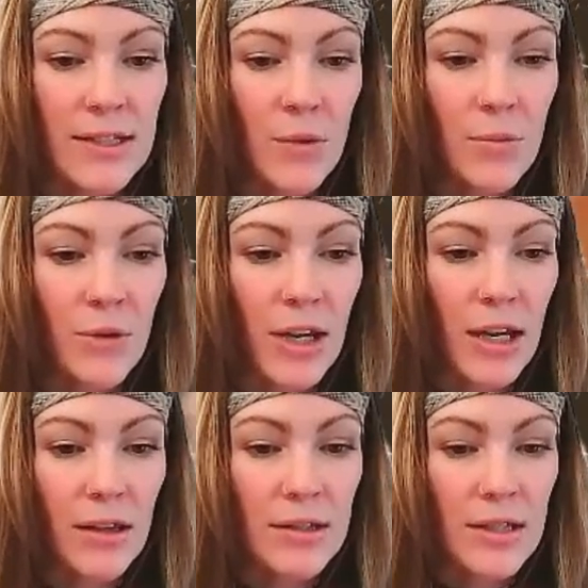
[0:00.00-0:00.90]
that we're
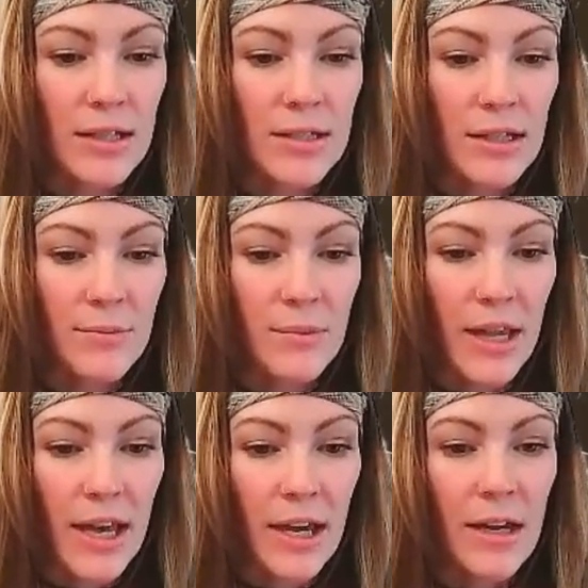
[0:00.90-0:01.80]
bringing into
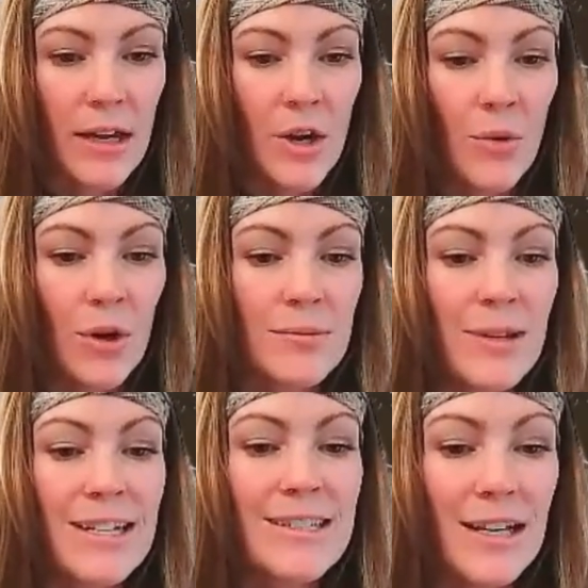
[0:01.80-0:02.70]
play? Where does it
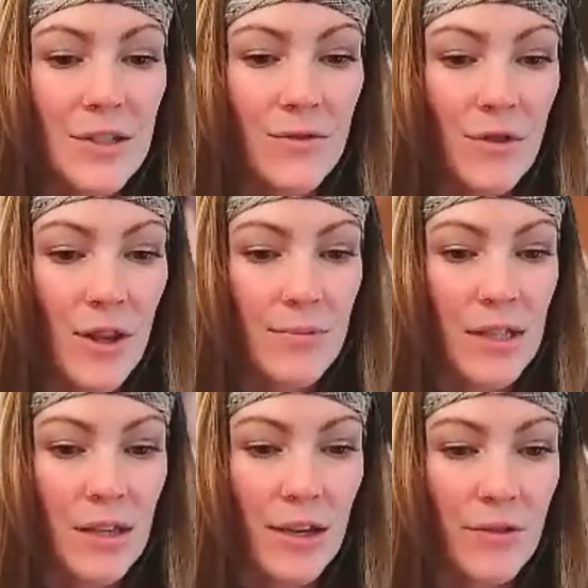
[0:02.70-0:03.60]
make sense for them
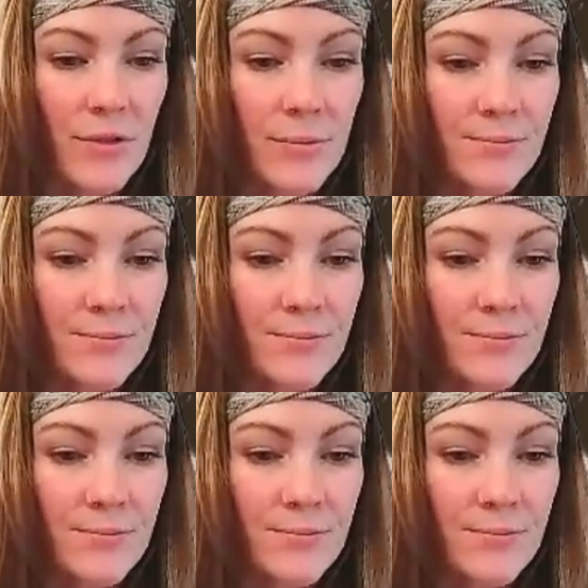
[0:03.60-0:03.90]
to live?